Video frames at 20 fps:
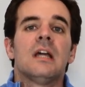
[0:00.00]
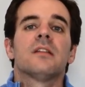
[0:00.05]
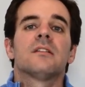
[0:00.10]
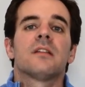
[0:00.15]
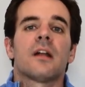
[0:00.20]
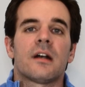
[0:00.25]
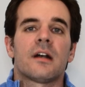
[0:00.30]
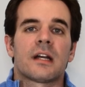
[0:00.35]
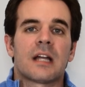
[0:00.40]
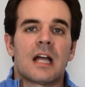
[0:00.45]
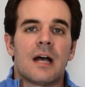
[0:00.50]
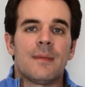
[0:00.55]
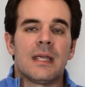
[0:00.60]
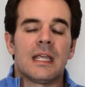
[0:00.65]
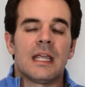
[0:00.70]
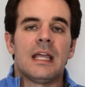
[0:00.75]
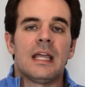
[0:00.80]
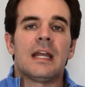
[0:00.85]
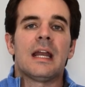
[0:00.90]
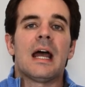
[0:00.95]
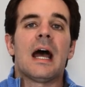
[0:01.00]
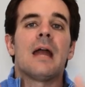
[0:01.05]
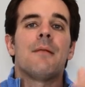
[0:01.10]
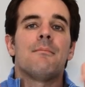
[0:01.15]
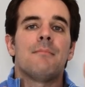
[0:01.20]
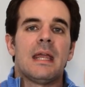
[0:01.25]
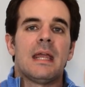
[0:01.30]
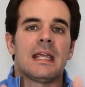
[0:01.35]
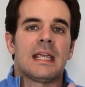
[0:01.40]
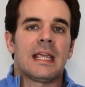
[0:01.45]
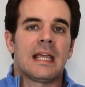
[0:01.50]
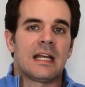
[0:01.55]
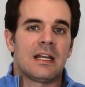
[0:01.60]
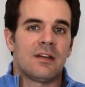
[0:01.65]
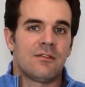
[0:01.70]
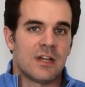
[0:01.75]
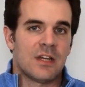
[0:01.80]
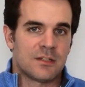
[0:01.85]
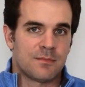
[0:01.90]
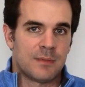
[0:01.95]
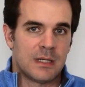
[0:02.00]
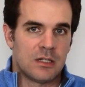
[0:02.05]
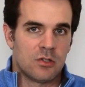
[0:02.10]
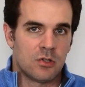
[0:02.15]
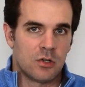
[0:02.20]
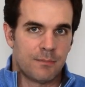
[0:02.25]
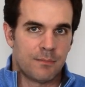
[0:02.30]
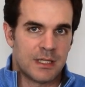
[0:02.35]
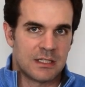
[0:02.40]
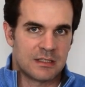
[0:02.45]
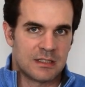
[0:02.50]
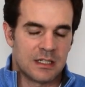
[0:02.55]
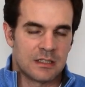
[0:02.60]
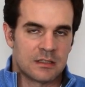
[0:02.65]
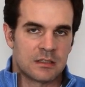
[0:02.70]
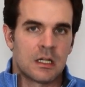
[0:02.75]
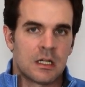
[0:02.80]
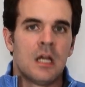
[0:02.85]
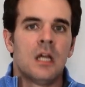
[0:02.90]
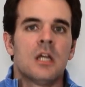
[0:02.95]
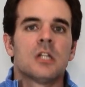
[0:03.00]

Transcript: that are coming in and making an investment in your business.